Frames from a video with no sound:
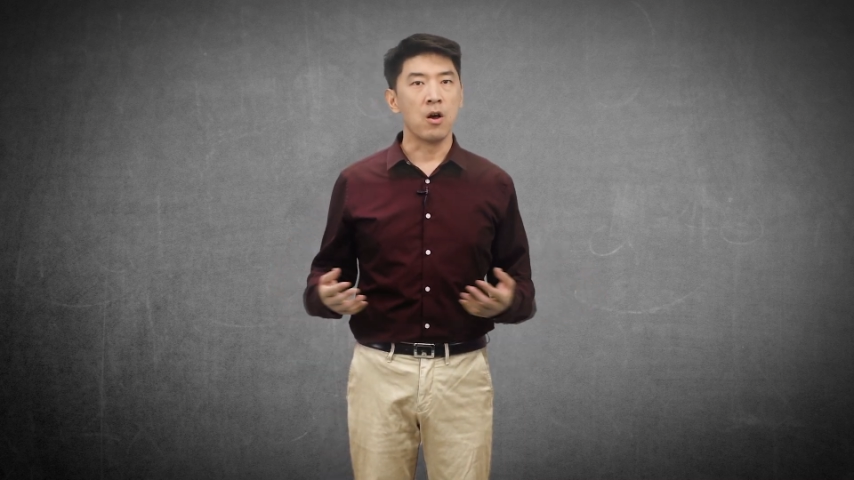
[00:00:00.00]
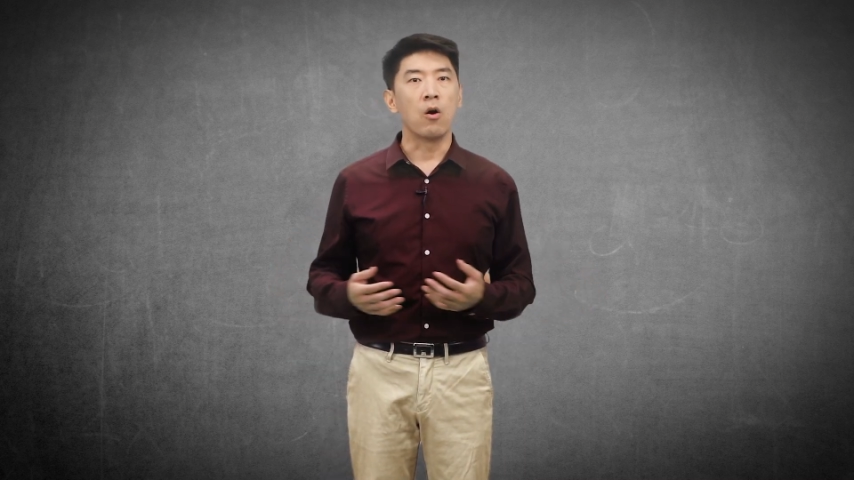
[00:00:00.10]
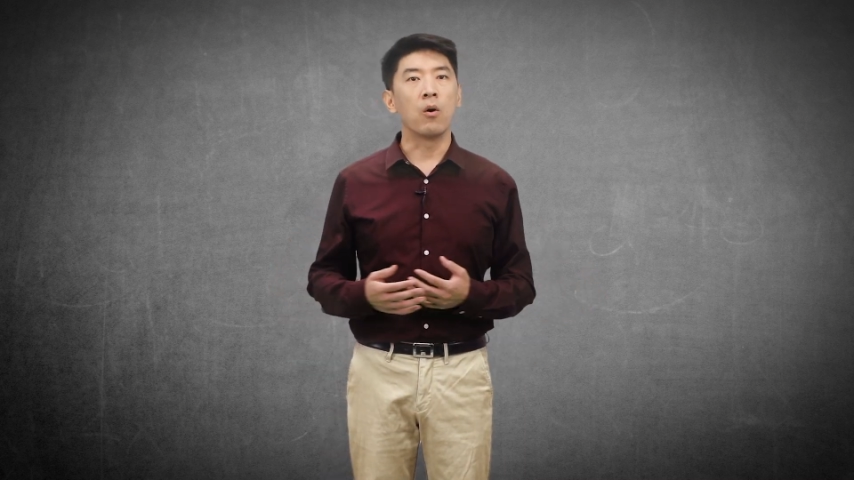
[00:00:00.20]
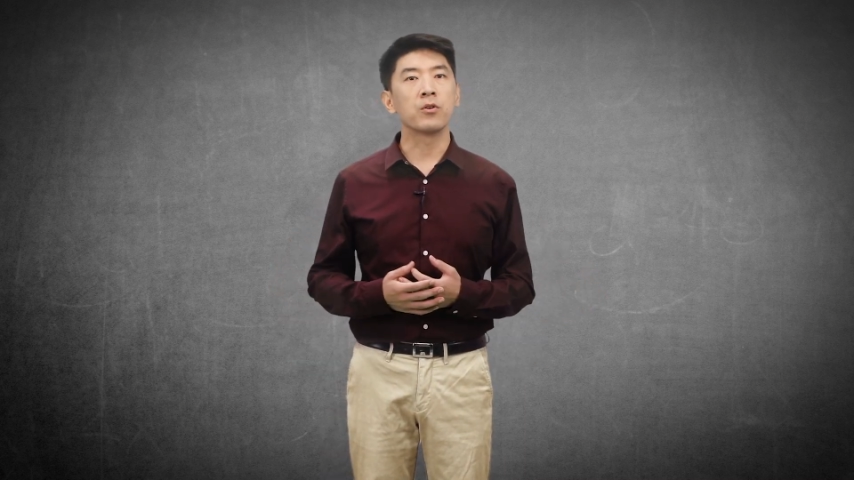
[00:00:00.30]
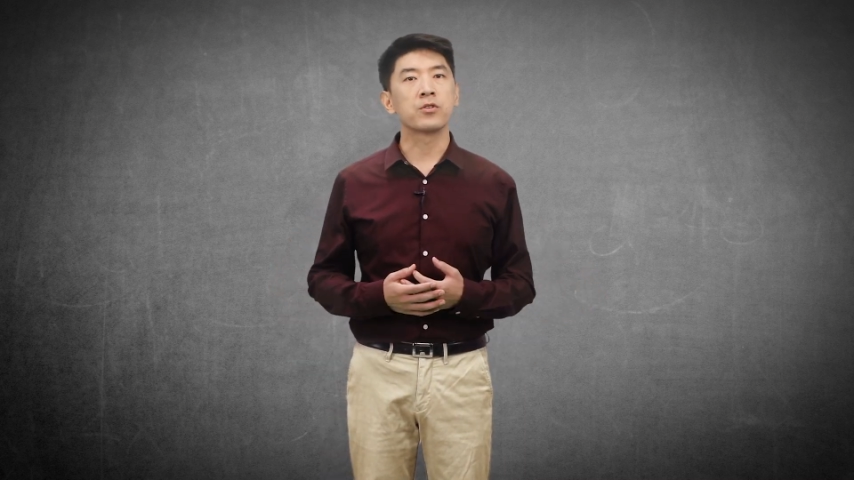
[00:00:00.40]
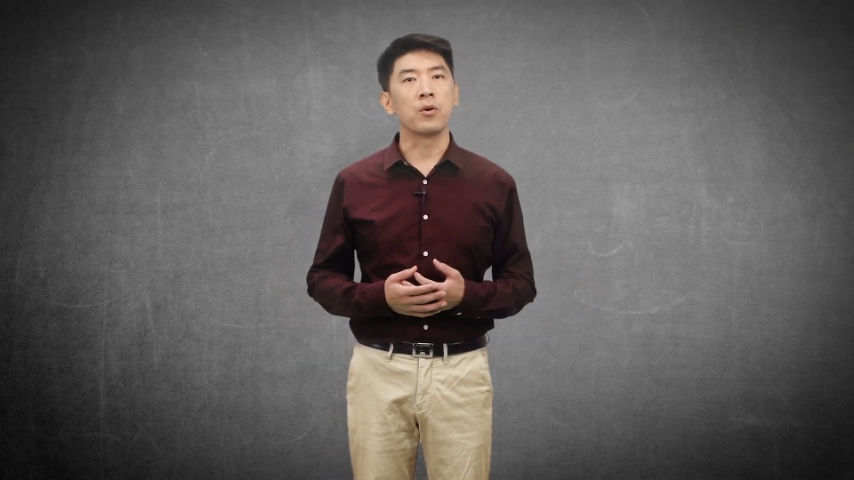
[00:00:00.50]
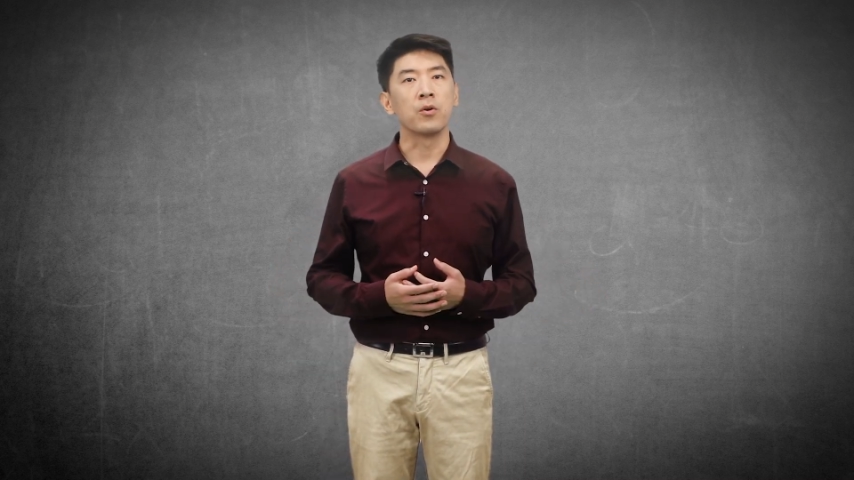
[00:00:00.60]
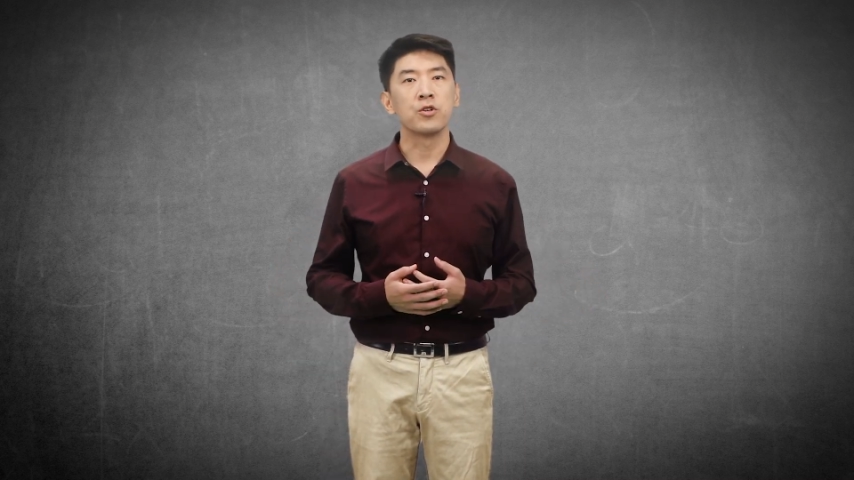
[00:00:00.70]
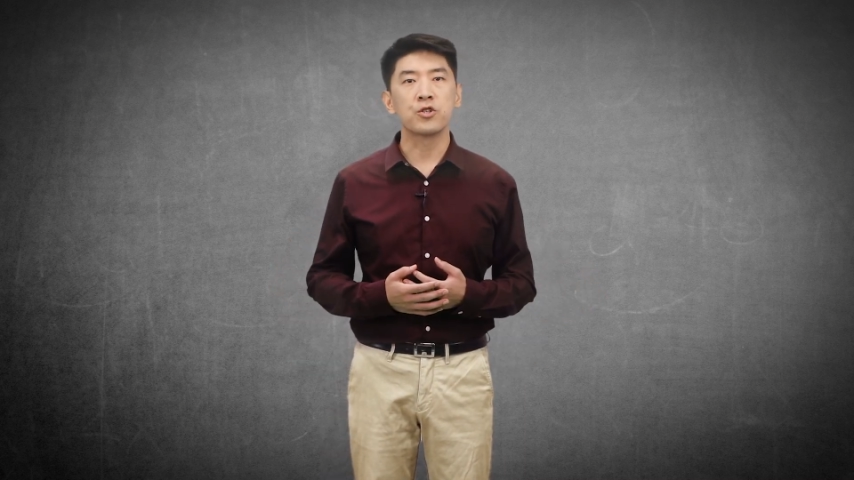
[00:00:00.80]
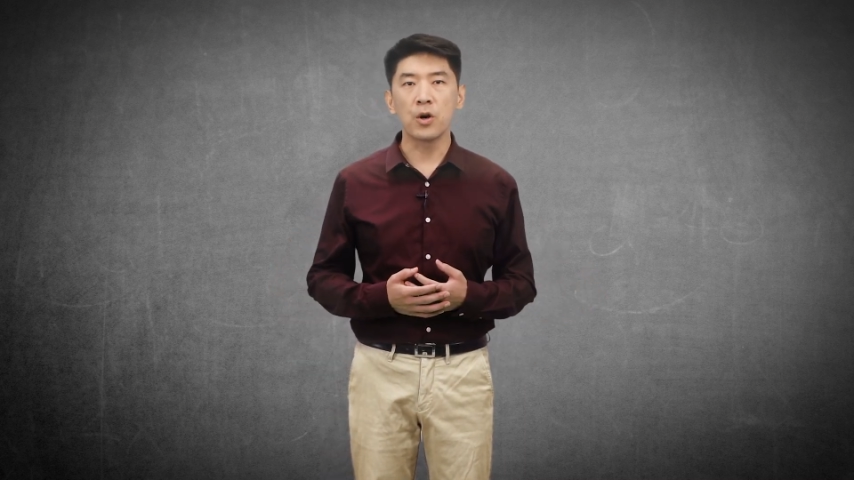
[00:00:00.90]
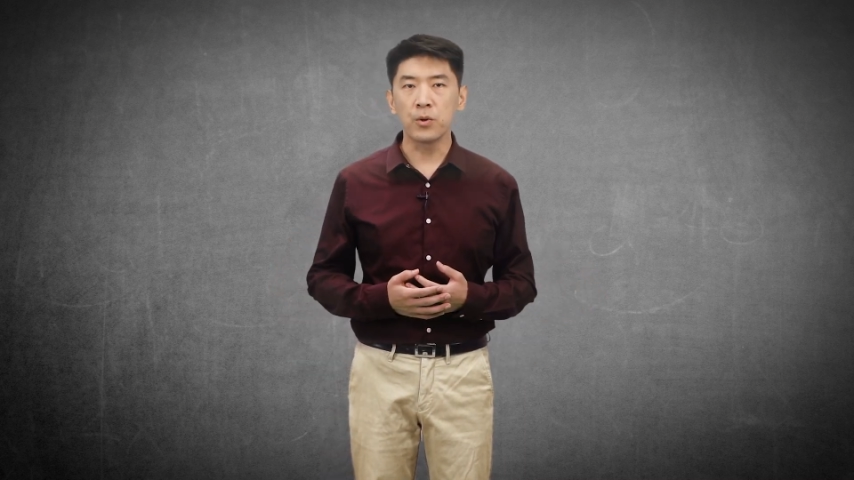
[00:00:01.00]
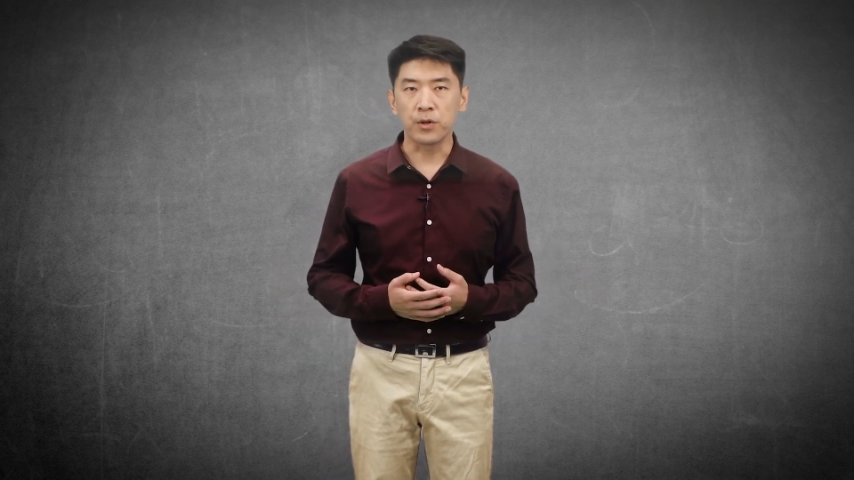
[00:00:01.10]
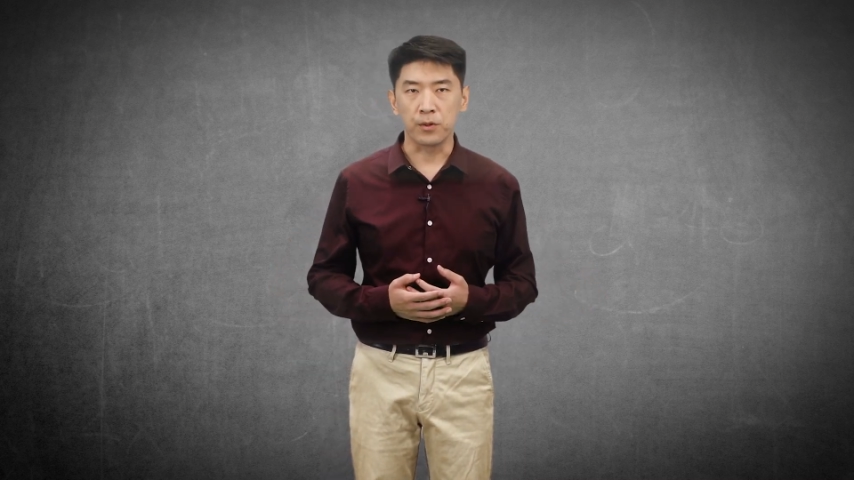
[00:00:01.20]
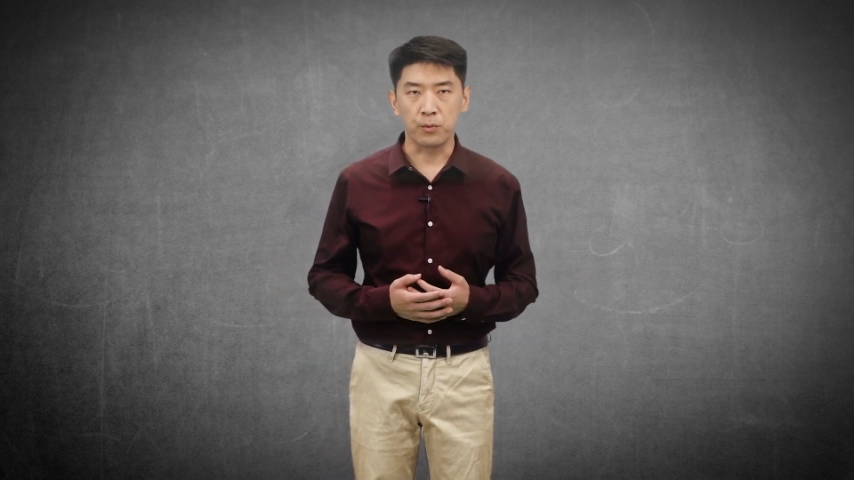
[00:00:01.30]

also shoulder the